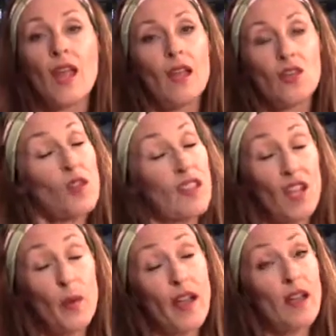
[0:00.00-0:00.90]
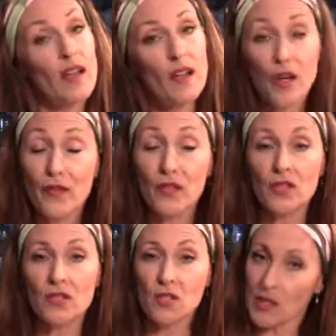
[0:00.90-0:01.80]
So I think we kind of
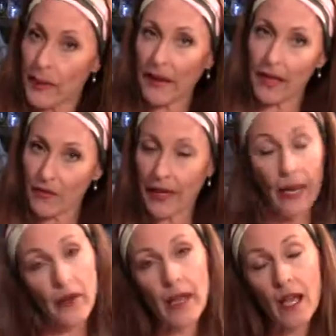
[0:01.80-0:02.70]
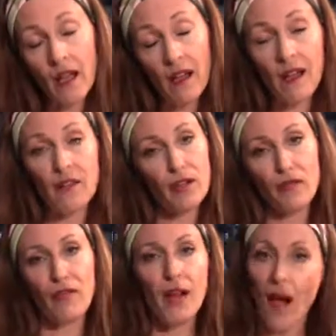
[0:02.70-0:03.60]
covered just about every area. If I
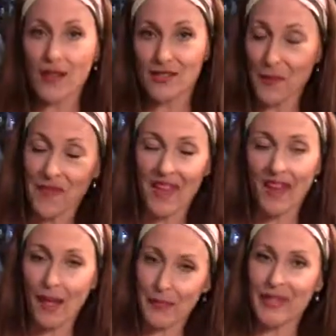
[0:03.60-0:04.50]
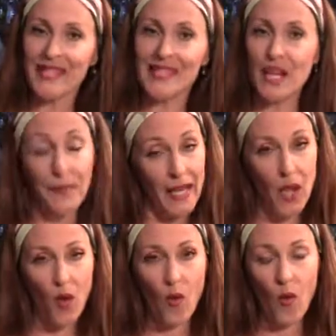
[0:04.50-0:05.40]
forgot something, please let me
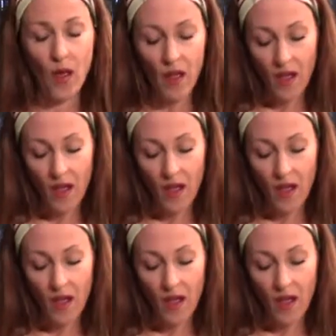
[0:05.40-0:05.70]
know.